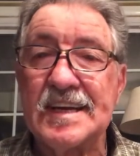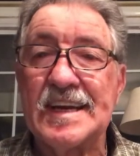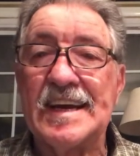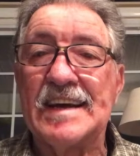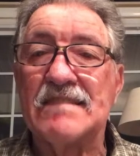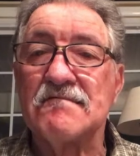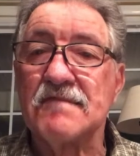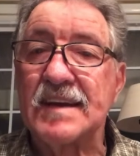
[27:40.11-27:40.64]

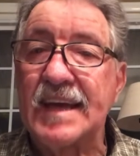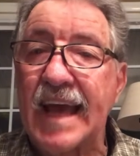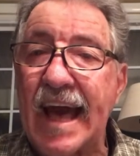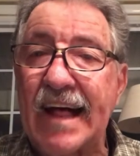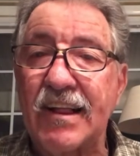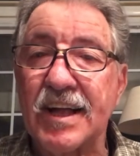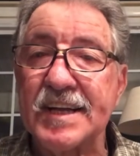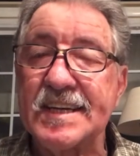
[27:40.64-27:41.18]
in
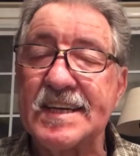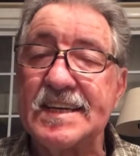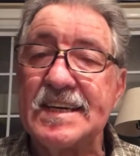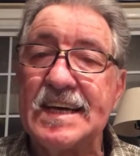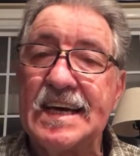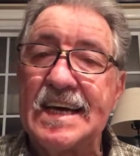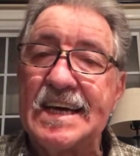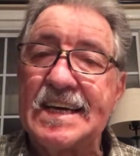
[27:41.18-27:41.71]
reality,
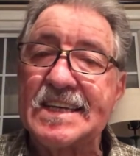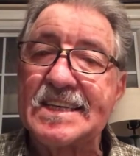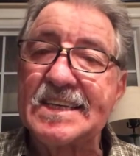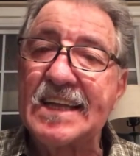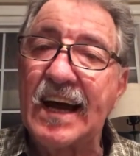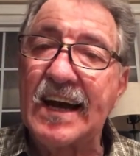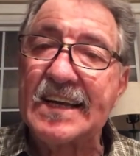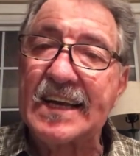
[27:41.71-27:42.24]
is
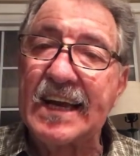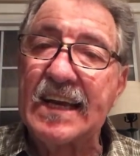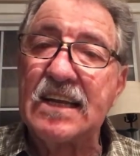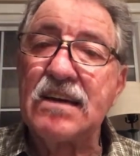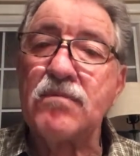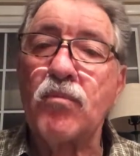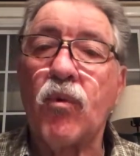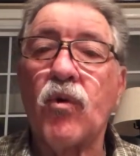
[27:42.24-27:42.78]
not
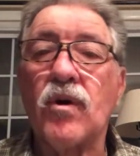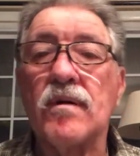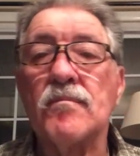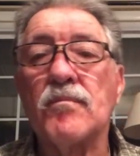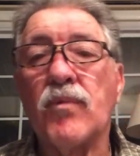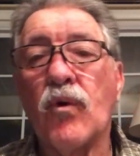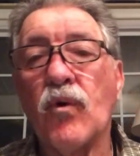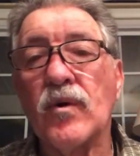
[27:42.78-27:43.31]
any more
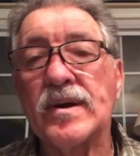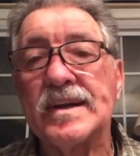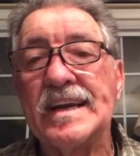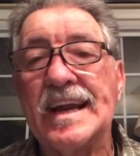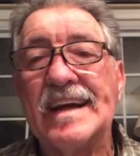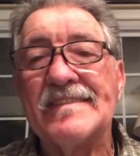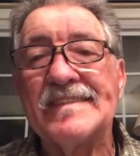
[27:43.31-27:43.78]
important